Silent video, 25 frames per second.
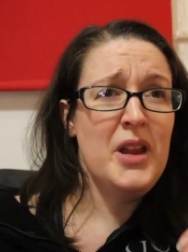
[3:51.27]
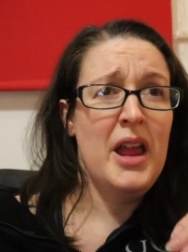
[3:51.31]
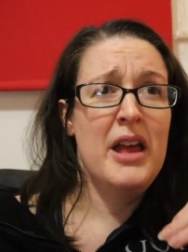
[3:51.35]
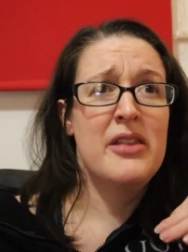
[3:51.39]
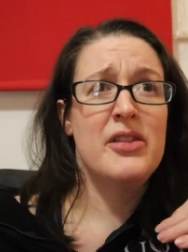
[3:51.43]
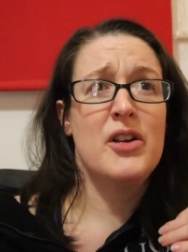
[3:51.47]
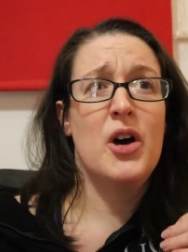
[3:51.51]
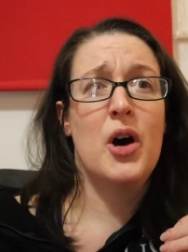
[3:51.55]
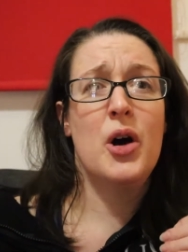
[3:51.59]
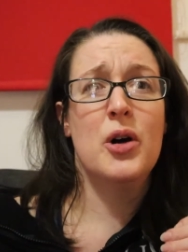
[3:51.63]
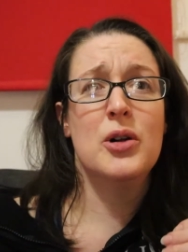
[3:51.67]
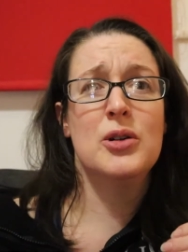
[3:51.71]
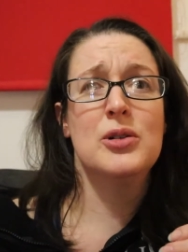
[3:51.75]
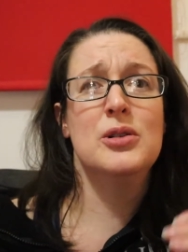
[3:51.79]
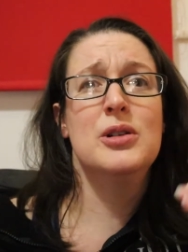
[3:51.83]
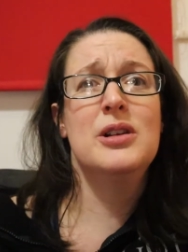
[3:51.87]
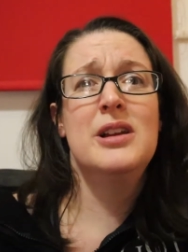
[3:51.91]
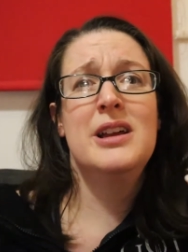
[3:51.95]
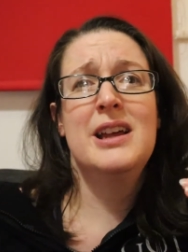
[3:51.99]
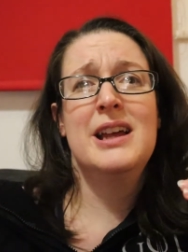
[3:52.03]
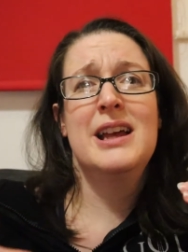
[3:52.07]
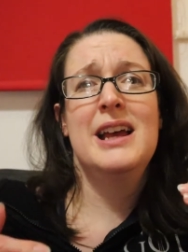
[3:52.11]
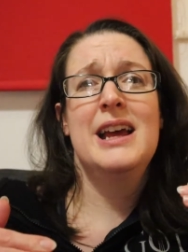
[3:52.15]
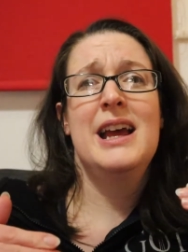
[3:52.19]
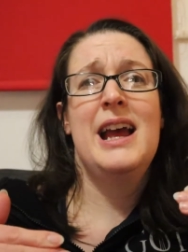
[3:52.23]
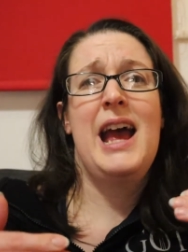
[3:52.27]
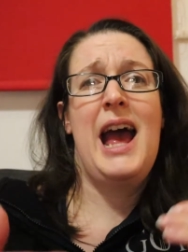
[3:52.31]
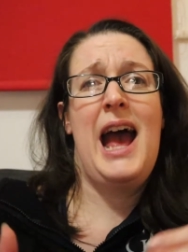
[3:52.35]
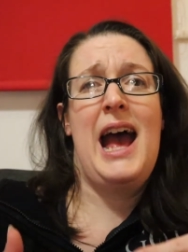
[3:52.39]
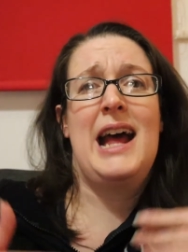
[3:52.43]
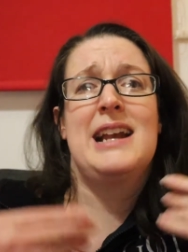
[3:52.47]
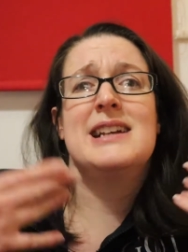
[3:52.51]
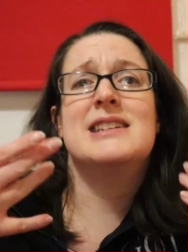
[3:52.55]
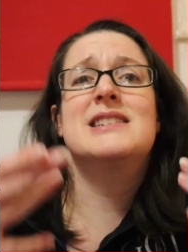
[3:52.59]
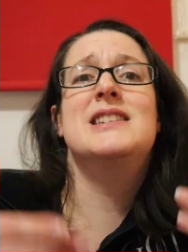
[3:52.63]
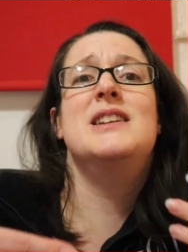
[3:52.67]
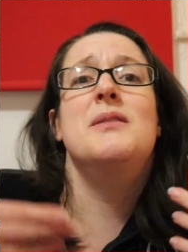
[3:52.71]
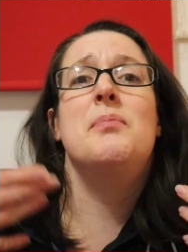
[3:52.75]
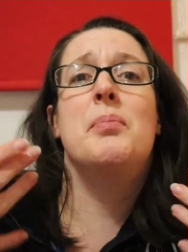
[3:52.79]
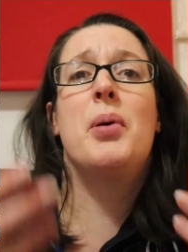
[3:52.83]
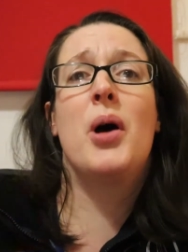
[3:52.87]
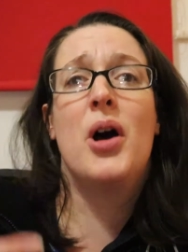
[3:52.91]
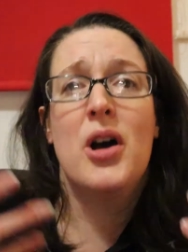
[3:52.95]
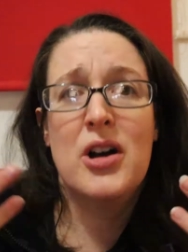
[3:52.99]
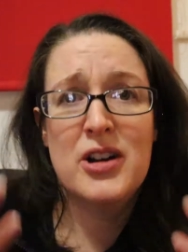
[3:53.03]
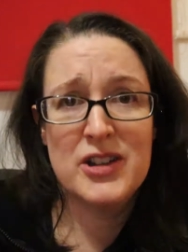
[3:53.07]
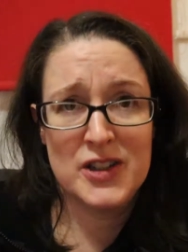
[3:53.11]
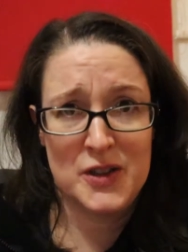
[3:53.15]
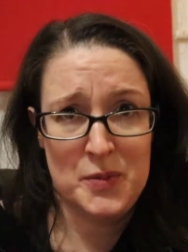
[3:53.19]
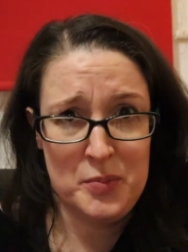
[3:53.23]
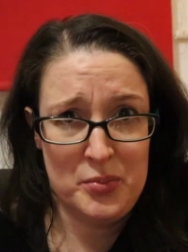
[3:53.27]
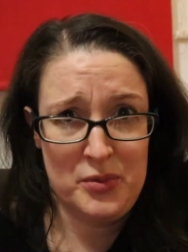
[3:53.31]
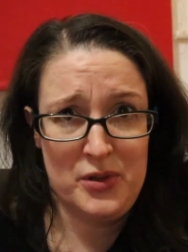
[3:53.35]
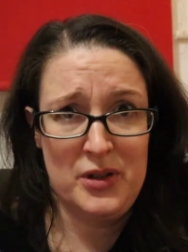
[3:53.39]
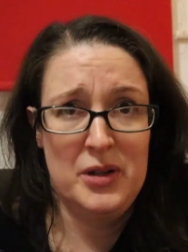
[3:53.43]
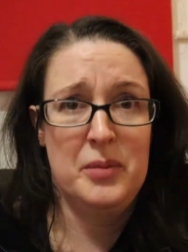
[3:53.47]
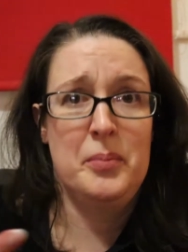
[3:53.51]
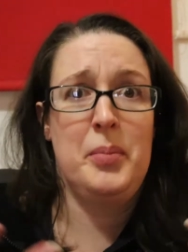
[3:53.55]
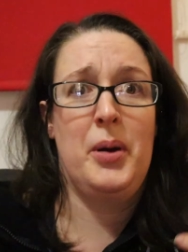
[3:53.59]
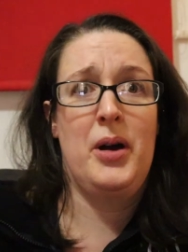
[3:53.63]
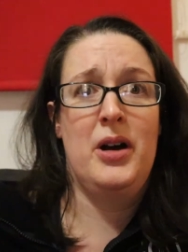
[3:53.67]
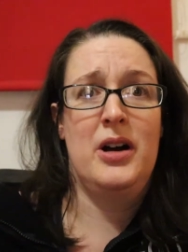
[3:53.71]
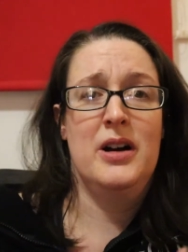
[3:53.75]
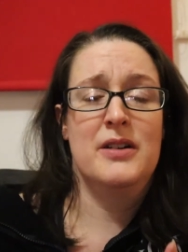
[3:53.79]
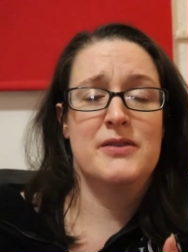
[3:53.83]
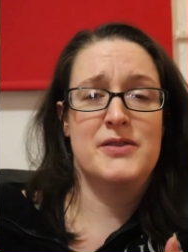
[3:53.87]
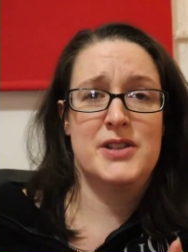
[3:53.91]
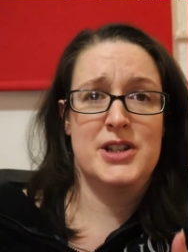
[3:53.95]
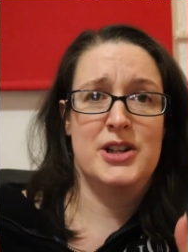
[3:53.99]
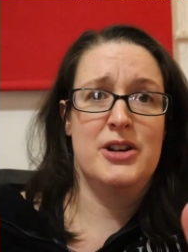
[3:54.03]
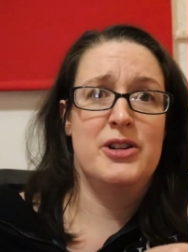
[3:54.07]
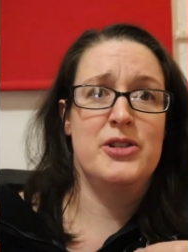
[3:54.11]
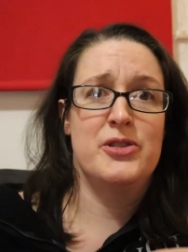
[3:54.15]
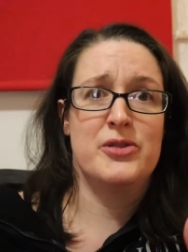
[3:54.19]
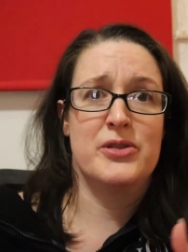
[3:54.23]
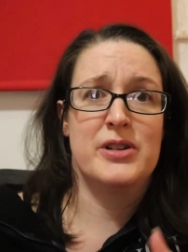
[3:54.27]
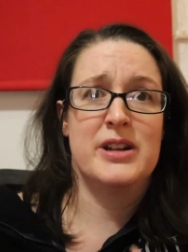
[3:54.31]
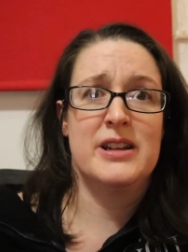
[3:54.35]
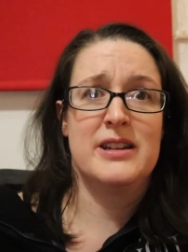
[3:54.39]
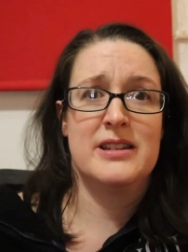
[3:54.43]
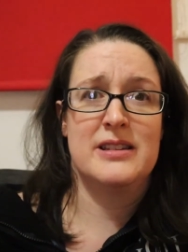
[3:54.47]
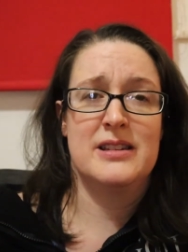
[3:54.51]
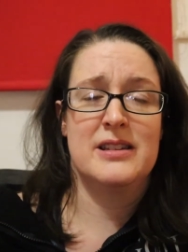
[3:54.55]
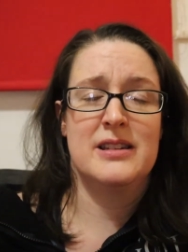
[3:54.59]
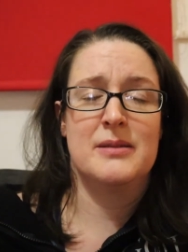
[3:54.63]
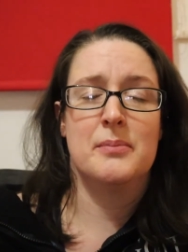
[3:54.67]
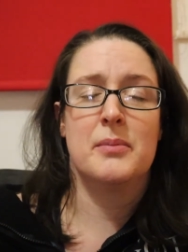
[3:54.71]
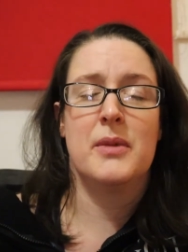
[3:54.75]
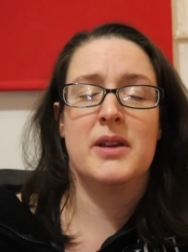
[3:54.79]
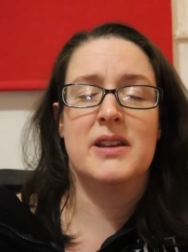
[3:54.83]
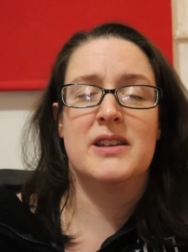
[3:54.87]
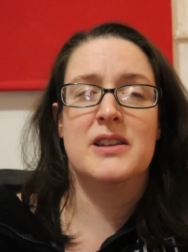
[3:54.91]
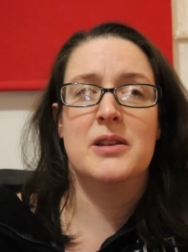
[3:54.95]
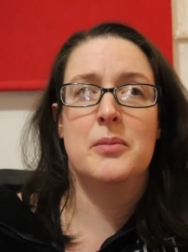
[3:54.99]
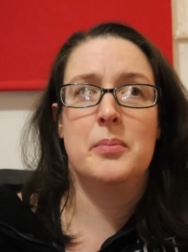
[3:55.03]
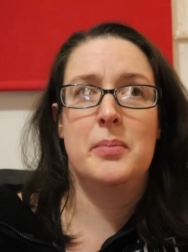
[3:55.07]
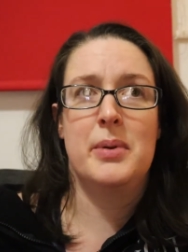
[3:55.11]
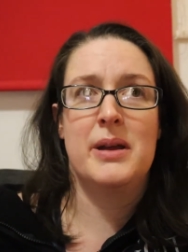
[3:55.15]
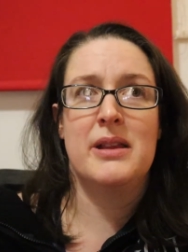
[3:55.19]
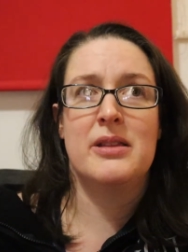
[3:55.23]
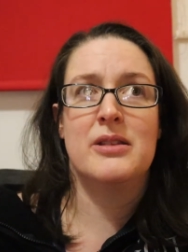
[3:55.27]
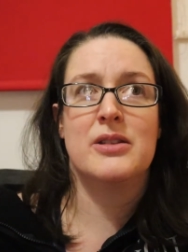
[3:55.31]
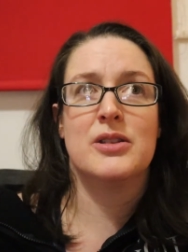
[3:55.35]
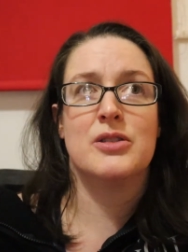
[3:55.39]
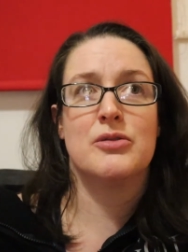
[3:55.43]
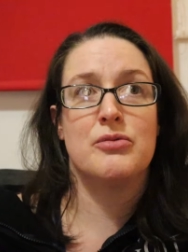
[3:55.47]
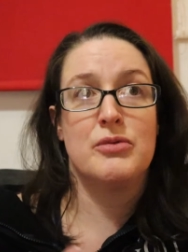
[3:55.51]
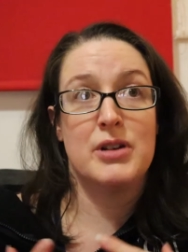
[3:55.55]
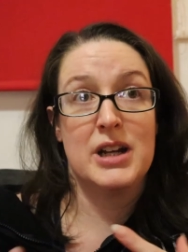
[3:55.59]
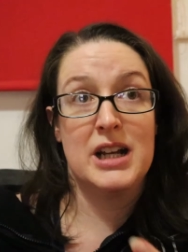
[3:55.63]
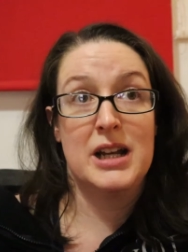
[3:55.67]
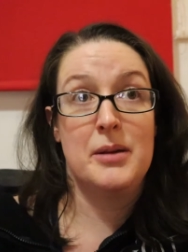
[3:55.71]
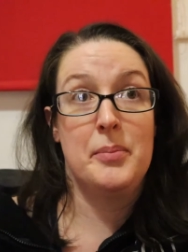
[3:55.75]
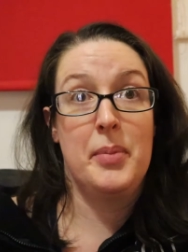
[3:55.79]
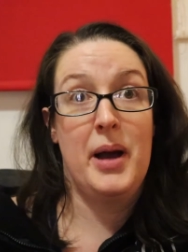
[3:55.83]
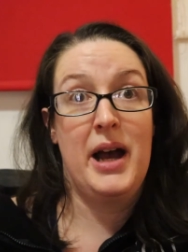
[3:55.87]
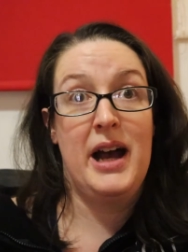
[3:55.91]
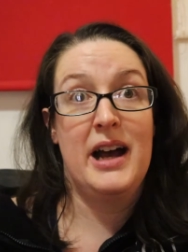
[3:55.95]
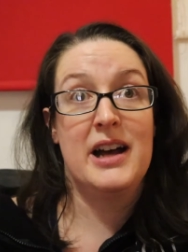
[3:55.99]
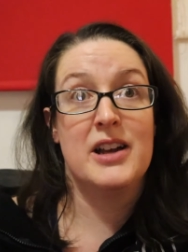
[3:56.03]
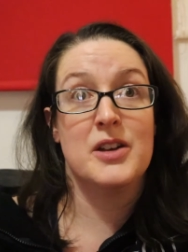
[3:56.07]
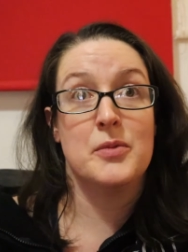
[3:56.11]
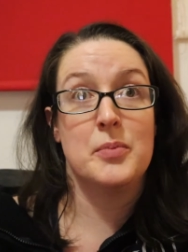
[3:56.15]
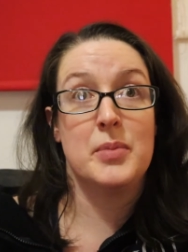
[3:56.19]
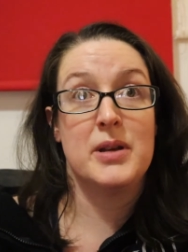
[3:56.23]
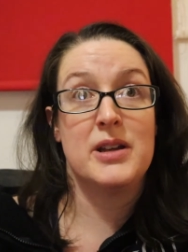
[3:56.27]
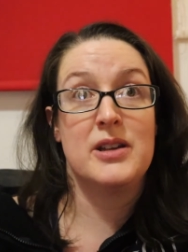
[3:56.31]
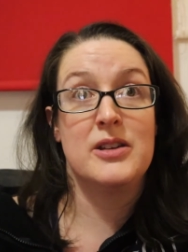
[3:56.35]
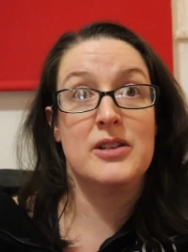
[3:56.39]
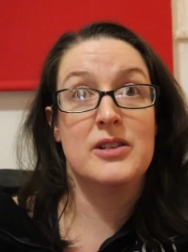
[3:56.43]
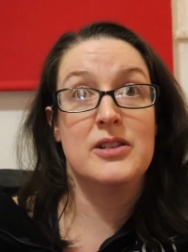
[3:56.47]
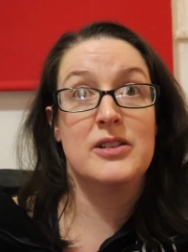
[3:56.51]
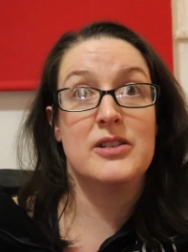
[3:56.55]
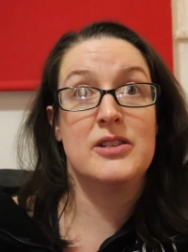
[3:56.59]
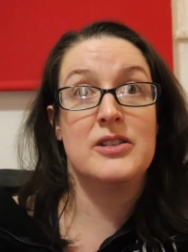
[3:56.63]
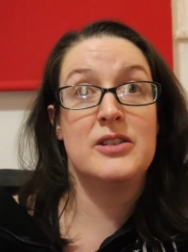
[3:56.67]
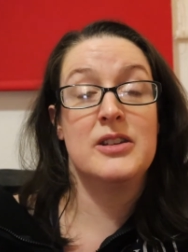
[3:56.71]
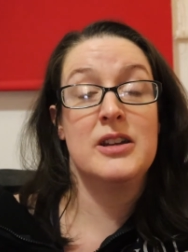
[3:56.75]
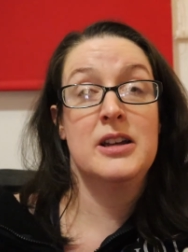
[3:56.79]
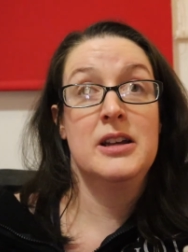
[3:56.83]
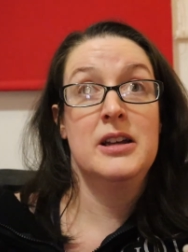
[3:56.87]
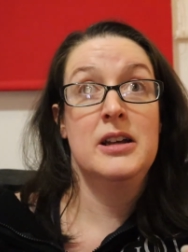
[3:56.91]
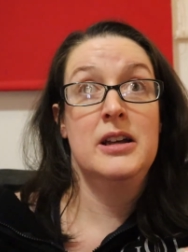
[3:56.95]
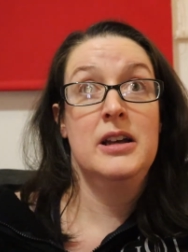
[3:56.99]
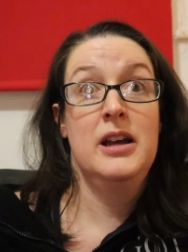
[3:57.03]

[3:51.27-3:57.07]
And the whole antiperspirant part of deodorant is the bit that's really bad, because,